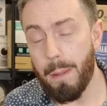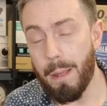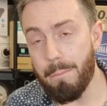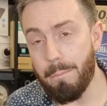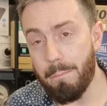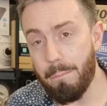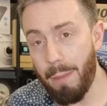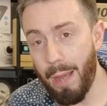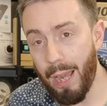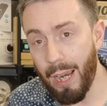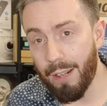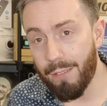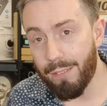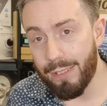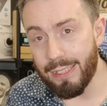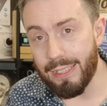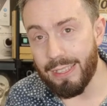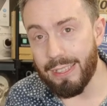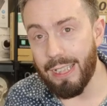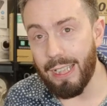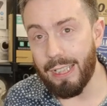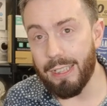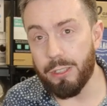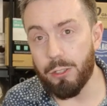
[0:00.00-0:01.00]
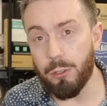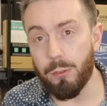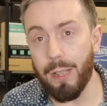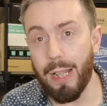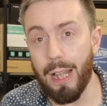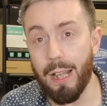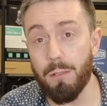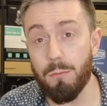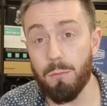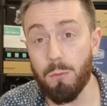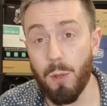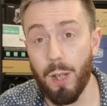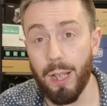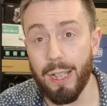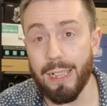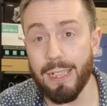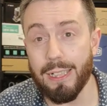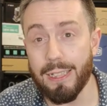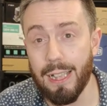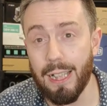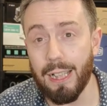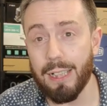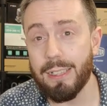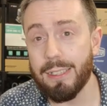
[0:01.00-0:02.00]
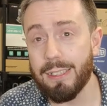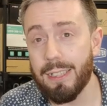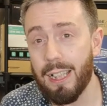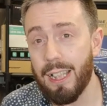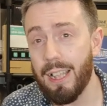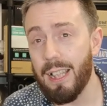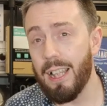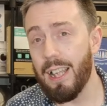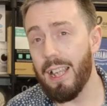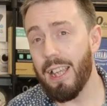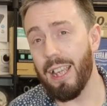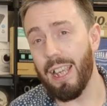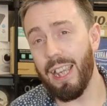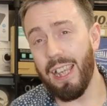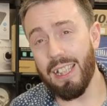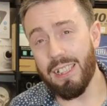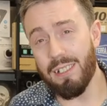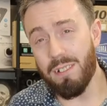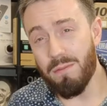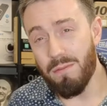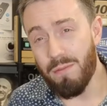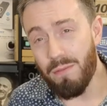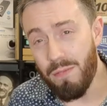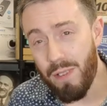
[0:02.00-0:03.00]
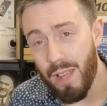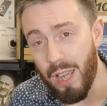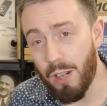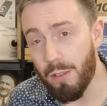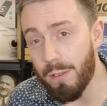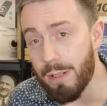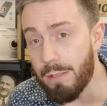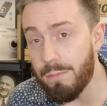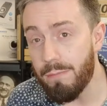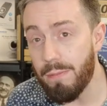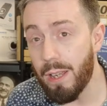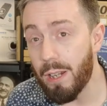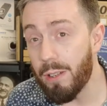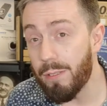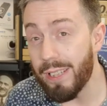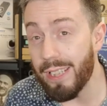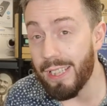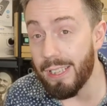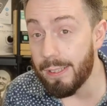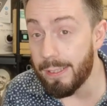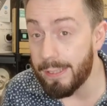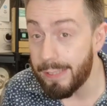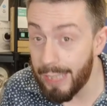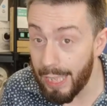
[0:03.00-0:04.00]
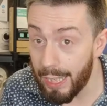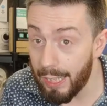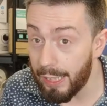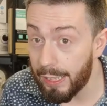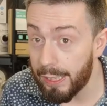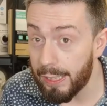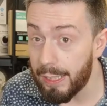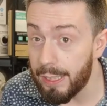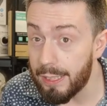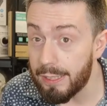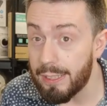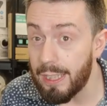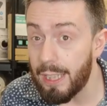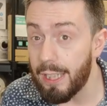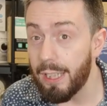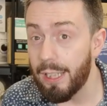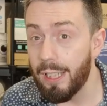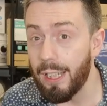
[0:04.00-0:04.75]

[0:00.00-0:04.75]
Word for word: but parity data and that RAID data is very, very delicate.